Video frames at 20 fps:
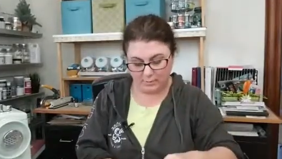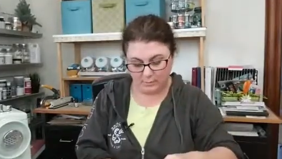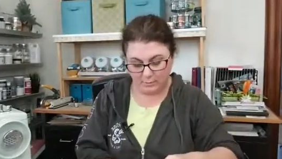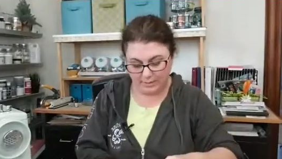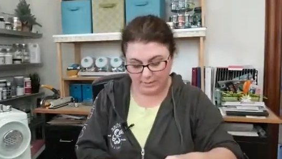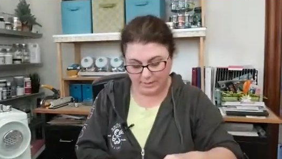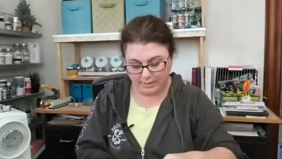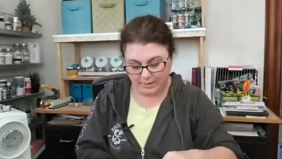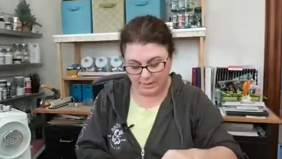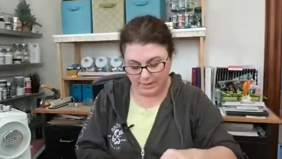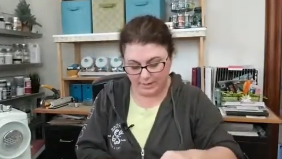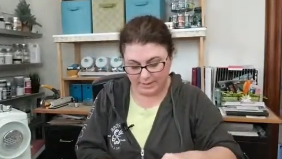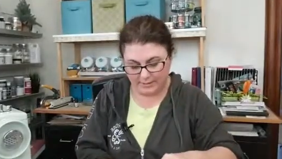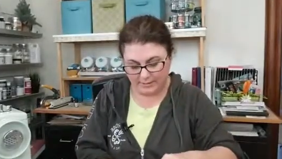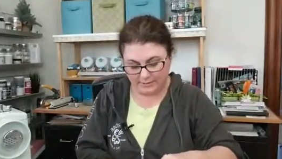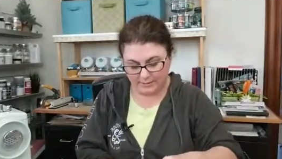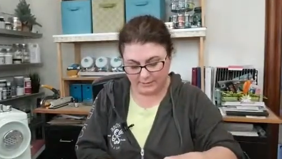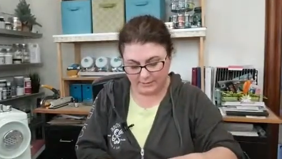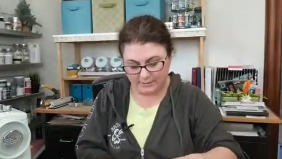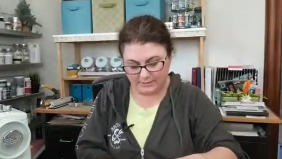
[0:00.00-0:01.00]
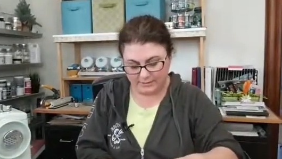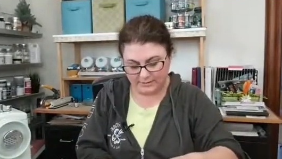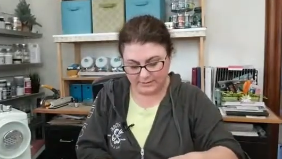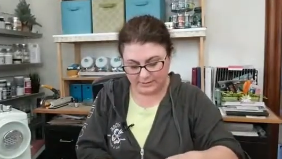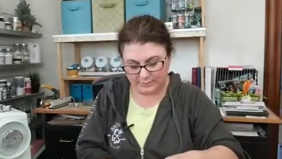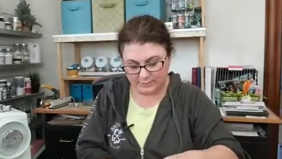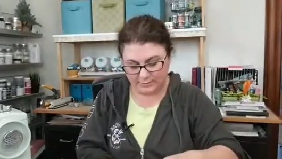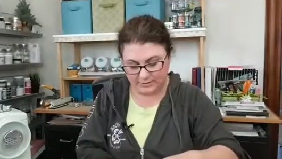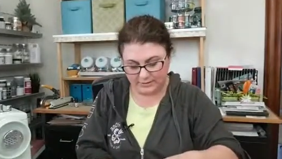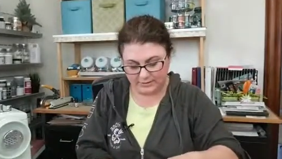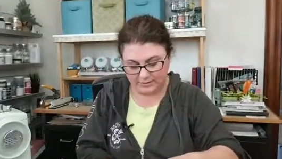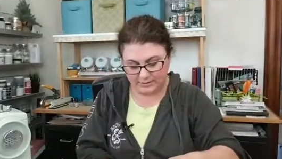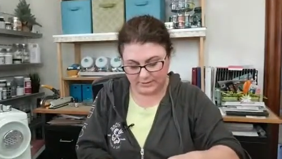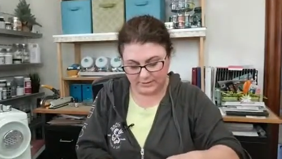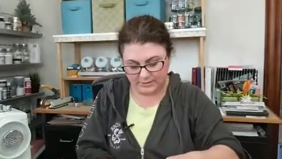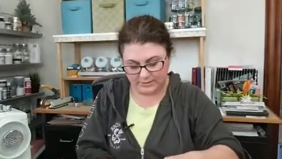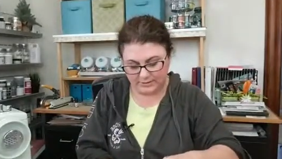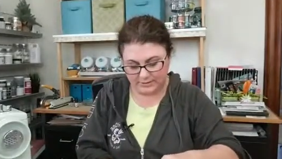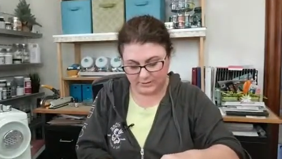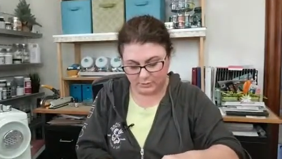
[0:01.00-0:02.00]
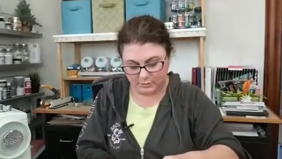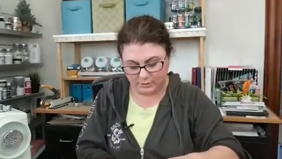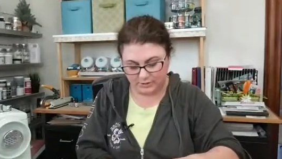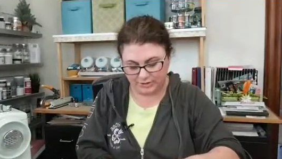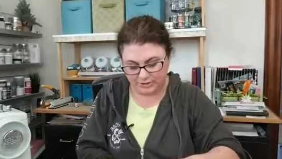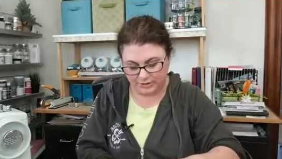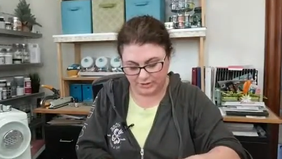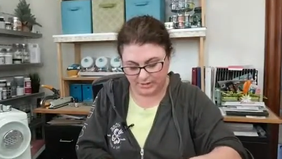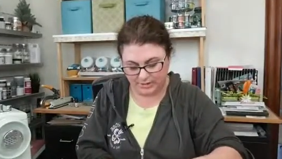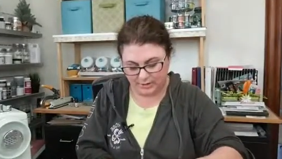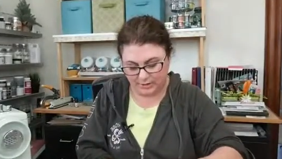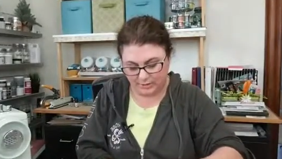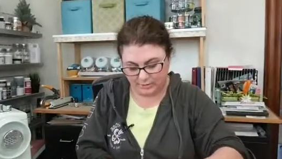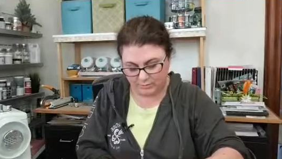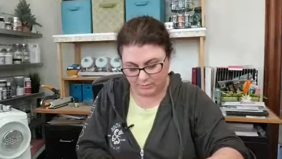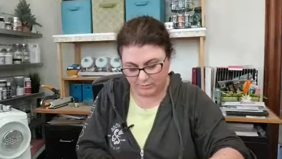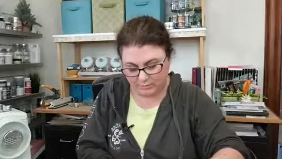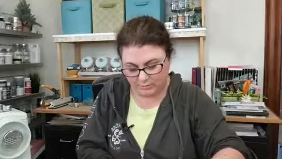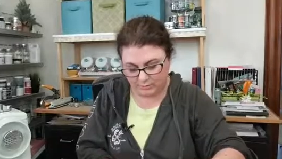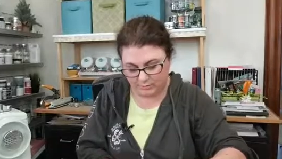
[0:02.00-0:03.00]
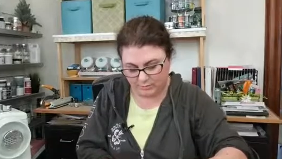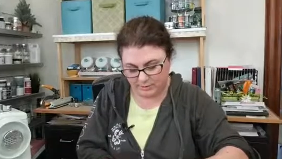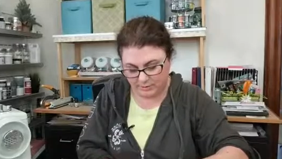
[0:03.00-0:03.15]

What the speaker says: while I knot it because you want it to kind of squish down.